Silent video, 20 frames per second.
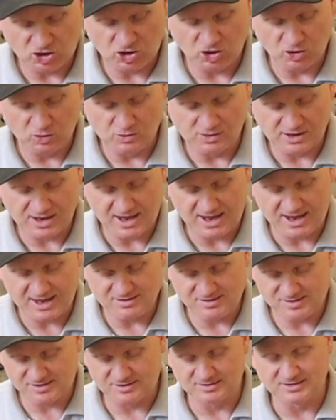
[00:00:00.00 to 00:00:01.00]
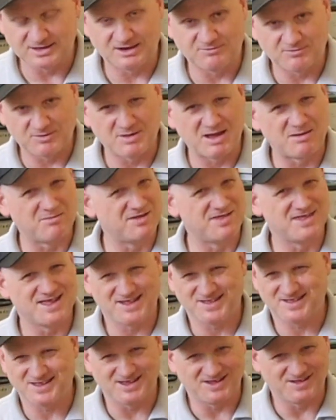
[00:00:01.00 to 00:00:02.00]
cool it instantly. Remember,
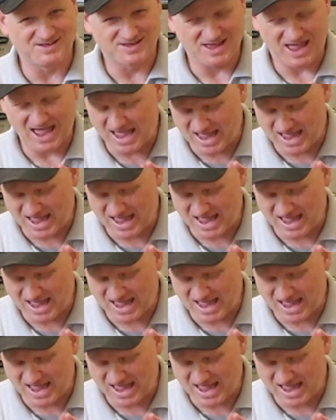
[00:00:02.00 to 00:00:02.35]
this is